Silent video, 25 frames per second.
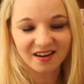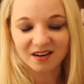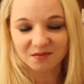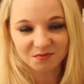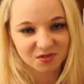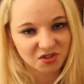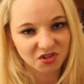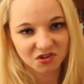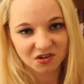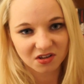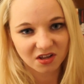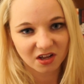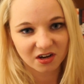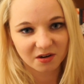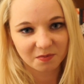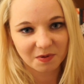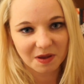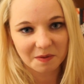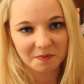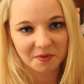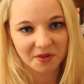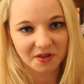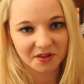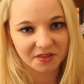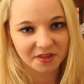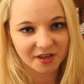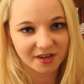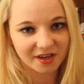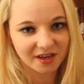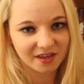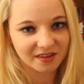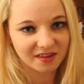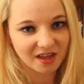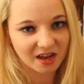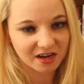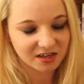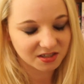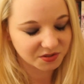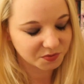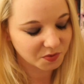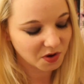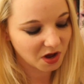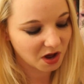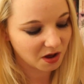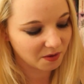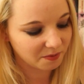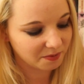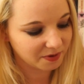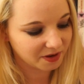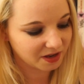I'm sure a lot of people are thinking that as
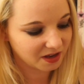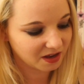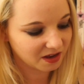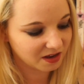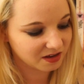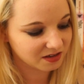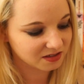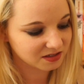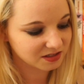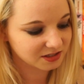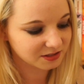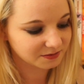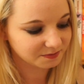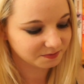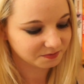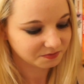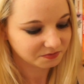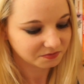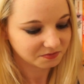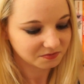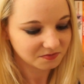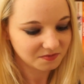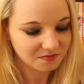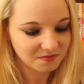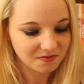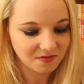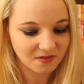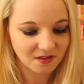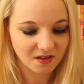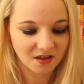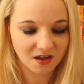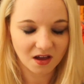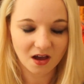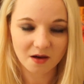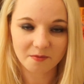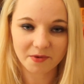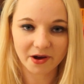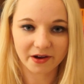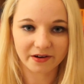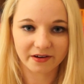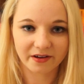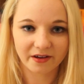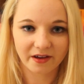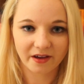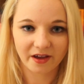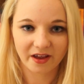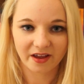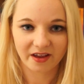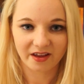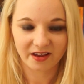well, because, come
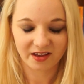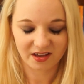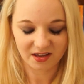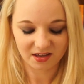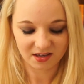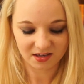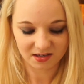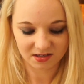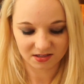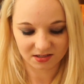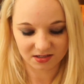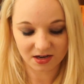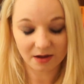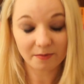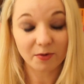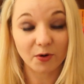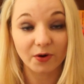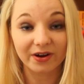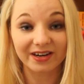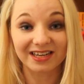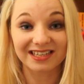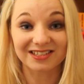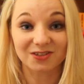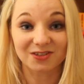on, number one, he's